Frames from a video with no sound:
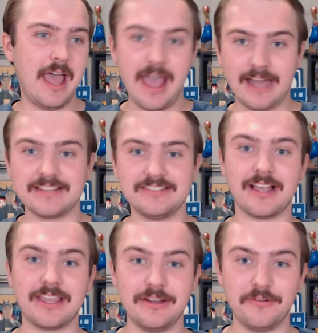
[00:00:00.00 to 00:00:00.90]
ad
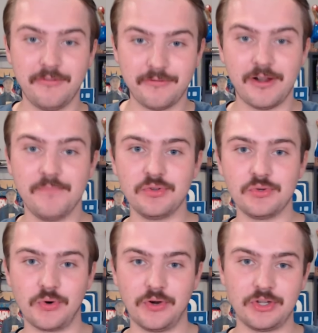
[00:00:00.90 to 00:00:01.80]
executive from New
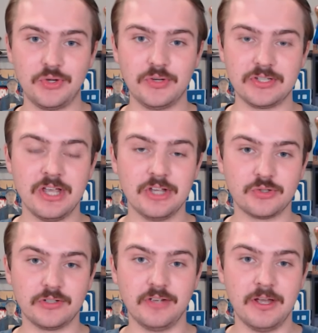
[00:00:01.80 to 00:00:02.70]
York who is
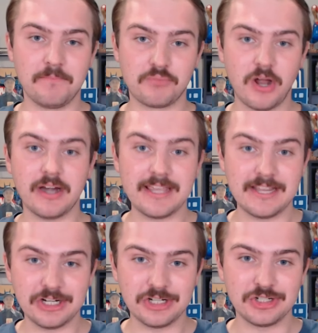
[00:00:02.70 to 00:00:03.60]
sort of brought
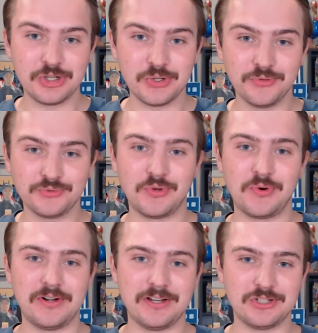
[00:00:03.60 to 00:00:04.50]
in to
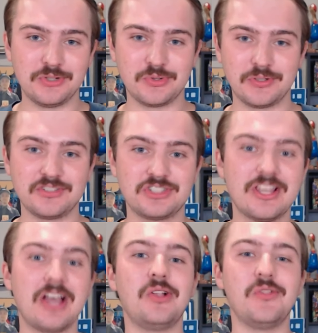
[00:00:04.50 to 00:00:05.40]
Florida to sort of
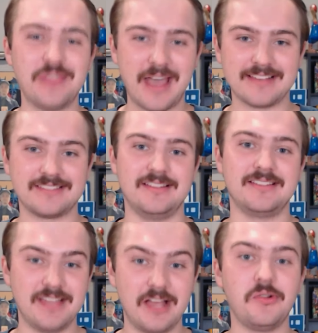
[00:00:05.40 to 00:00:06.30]
sell NASA,
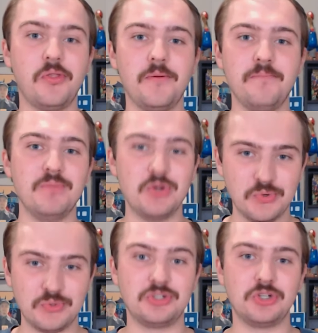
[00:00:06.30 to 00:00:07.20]
sell the
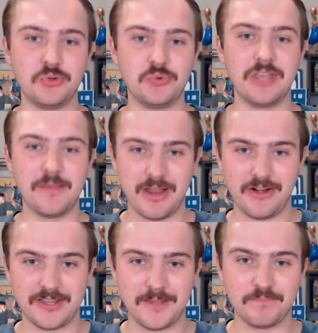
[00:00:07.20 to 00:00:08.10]
moon to the
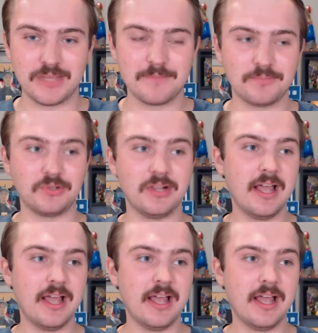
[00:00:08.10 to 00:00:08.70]
American people.